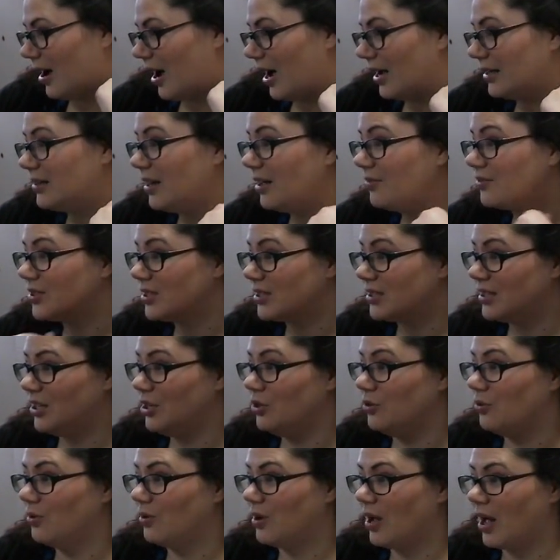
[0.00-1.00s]
I'd love to see
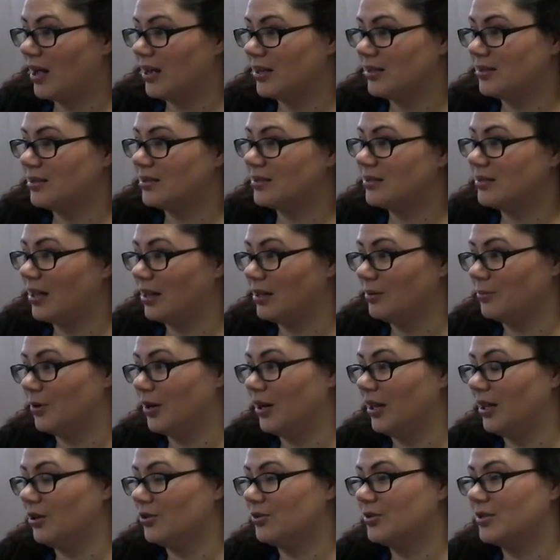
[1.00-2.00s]
you guys
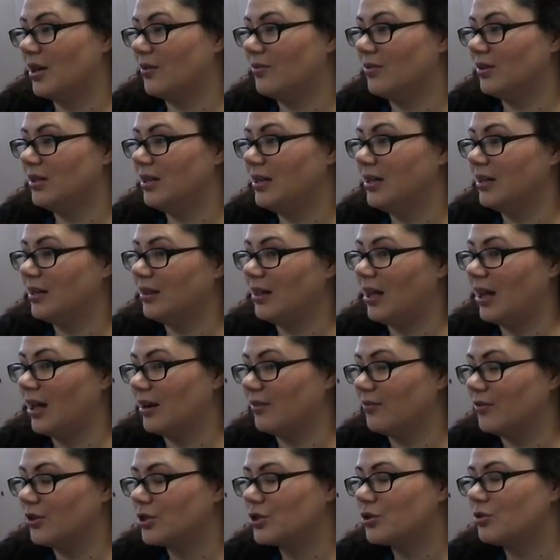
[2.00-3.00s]
celebrating your 70th
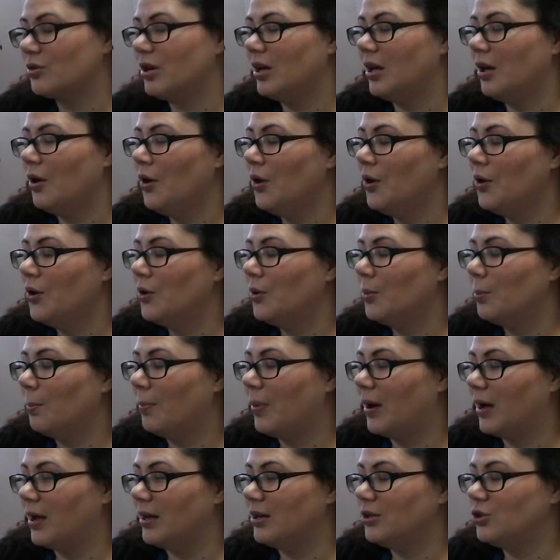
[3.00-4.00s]
anniversary
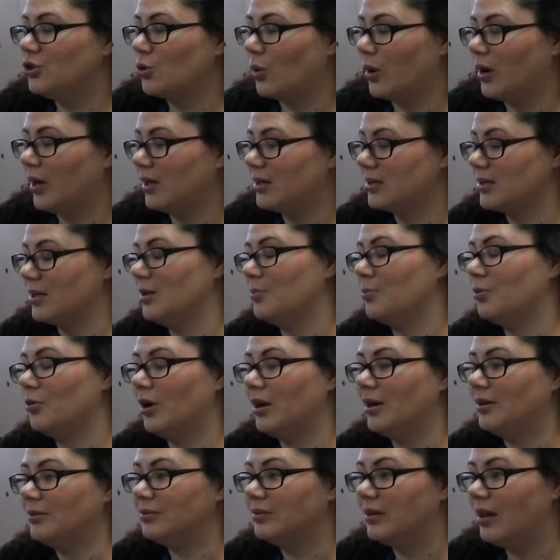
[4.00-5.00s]
by joining us in the
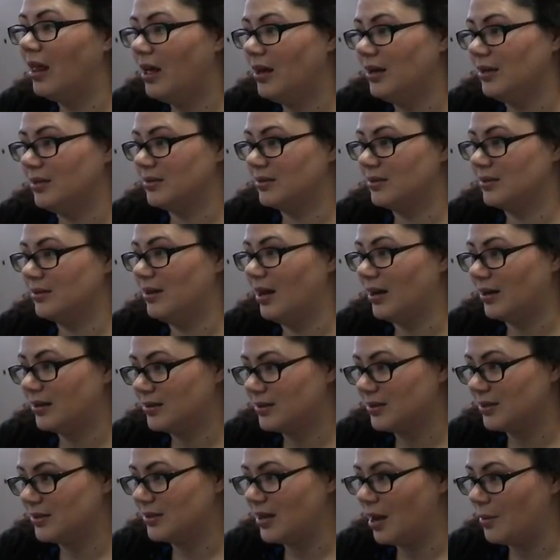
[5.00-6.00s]
Parade of Lights
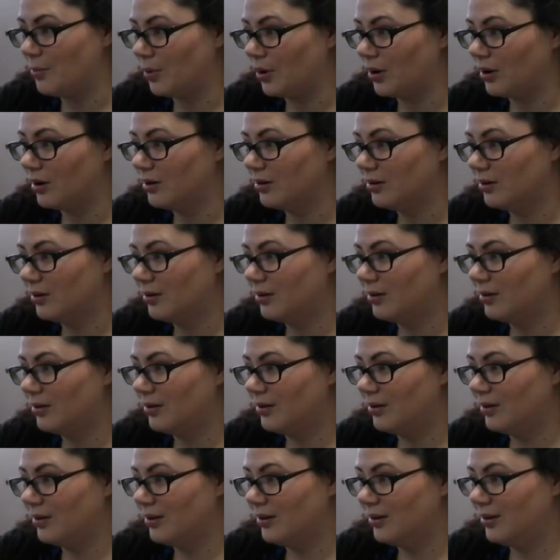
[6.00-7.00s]
next December. Oh, that's
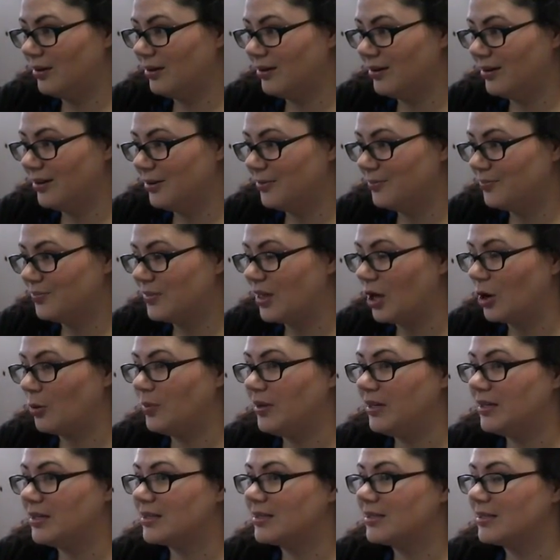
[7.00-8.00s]
a good idea. That'll
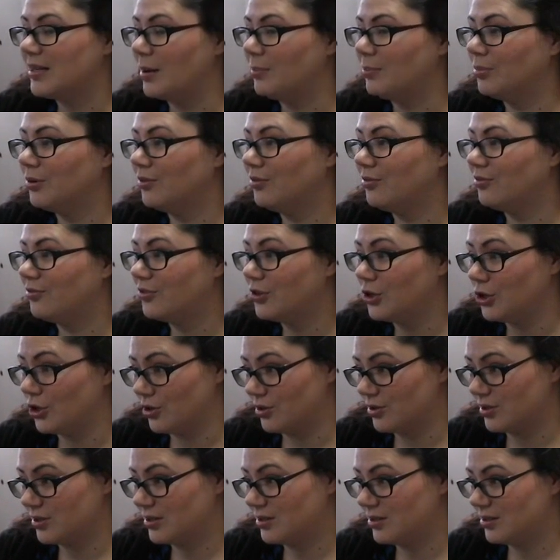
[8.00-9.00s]
be December
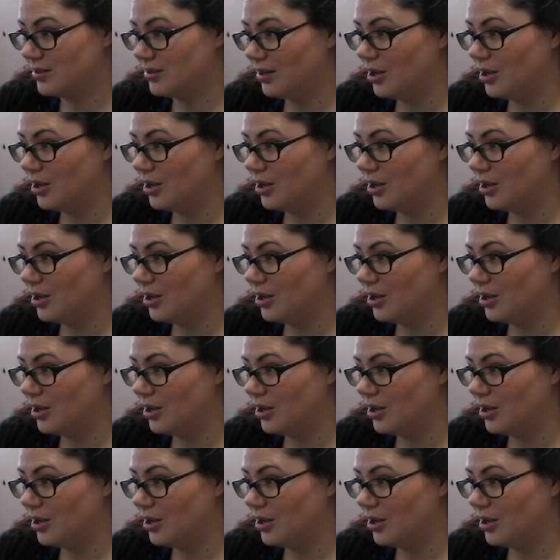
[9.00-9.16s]
1st.